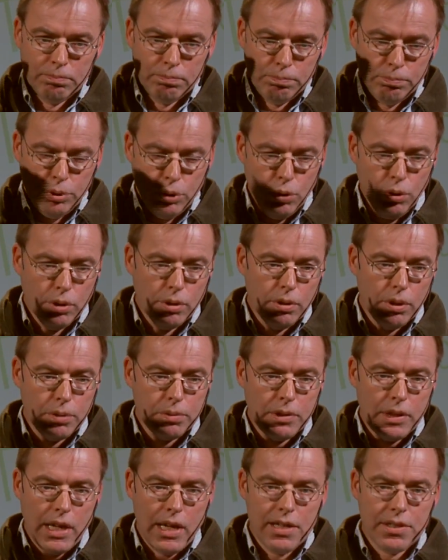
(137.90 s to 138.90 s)
Poor
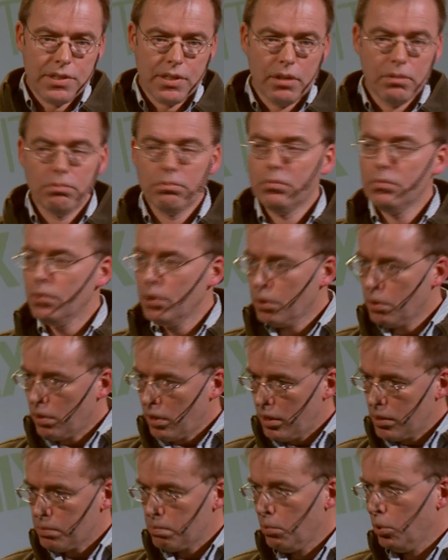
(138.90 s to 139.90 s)
rotation
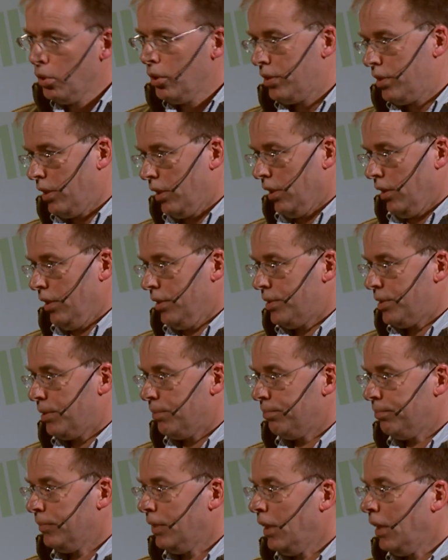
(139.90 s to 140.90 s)
requires more tillage.
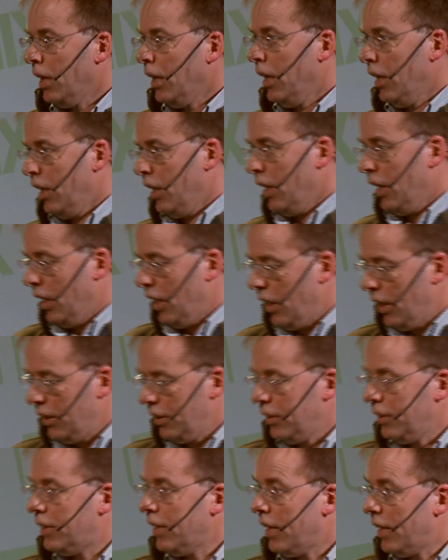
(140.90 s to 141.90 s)

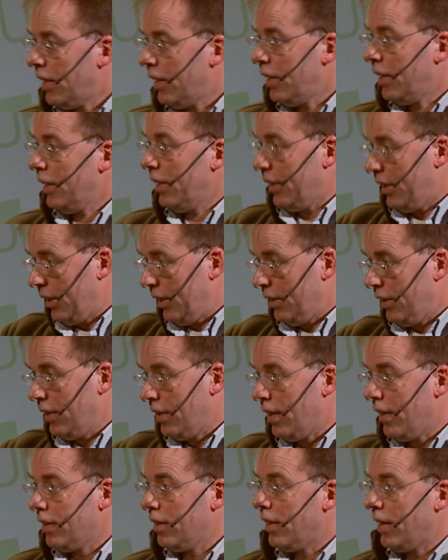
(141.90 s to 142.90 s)
And
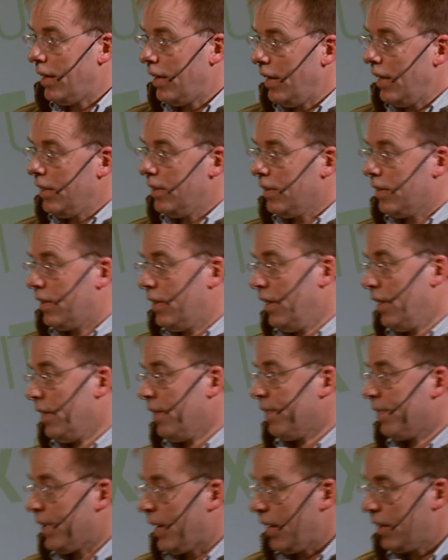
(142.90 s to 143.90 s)
then you
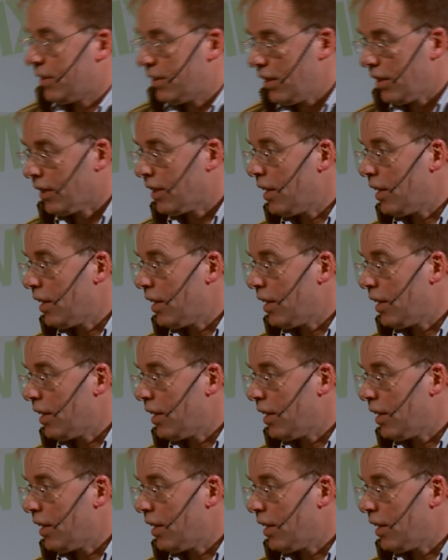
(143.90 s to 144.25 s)
get